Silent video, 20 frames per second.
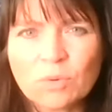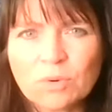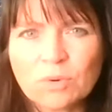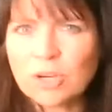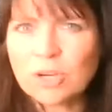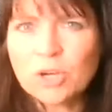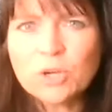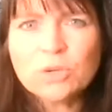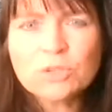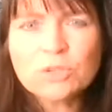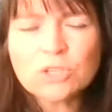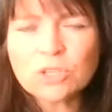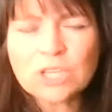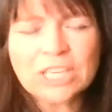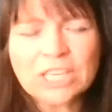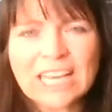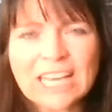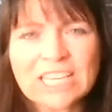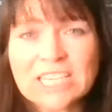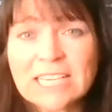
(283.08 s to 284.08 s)
who's
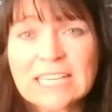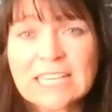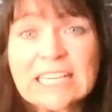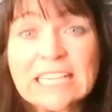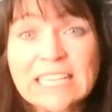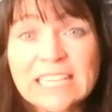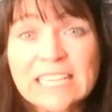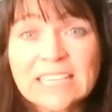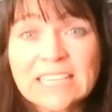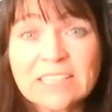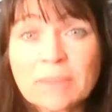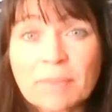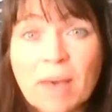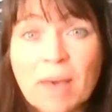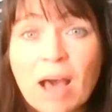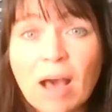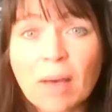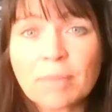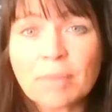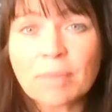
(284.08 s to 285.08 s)
looking at actually cleaning them
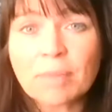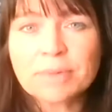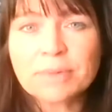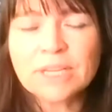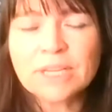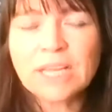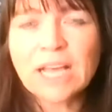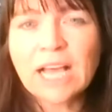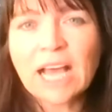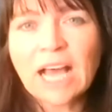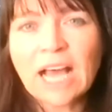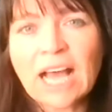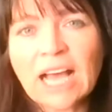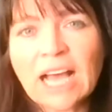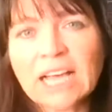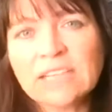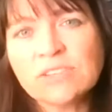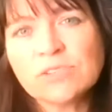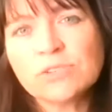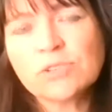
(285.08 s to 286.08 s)
up?
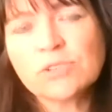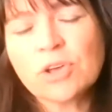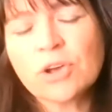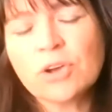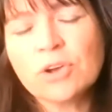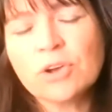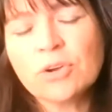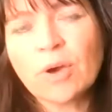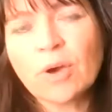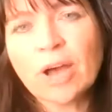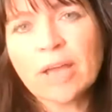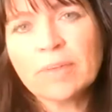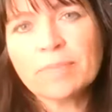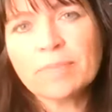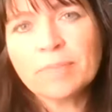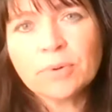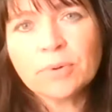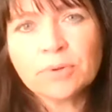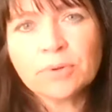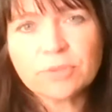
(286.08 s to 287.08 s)
And so I
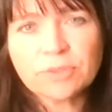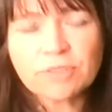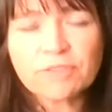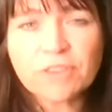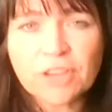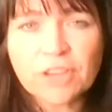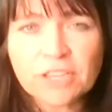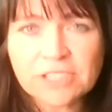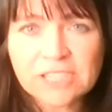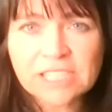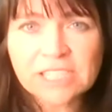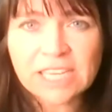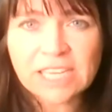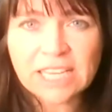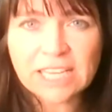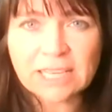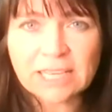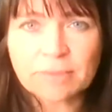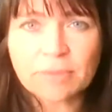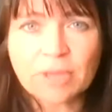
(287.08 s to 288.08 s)
brought the first
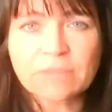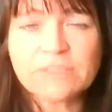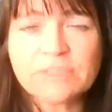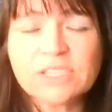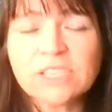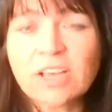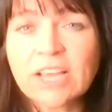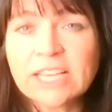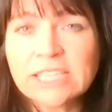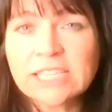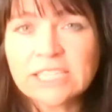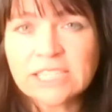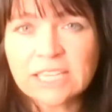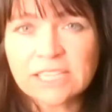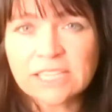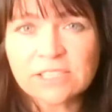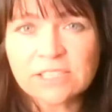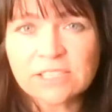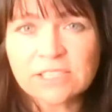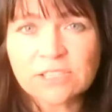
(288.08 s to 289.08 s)
team of
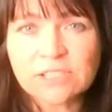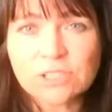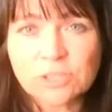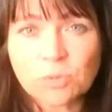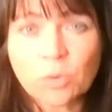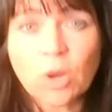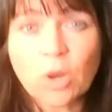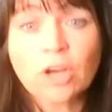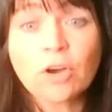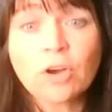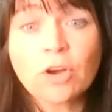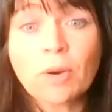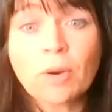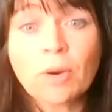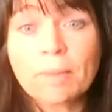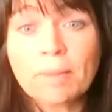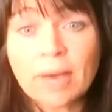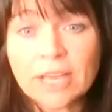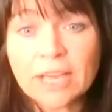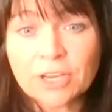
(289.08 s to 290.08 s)
scientists to work on
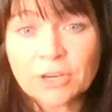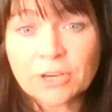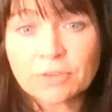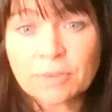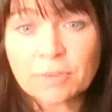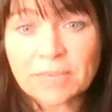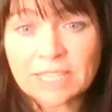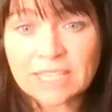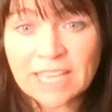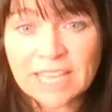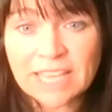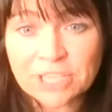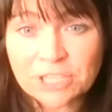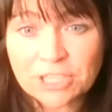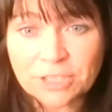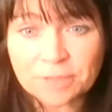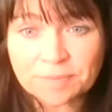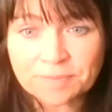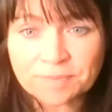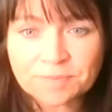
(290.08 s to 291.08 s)

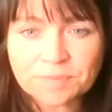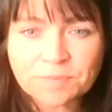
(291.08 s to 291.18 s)
mycoremediation.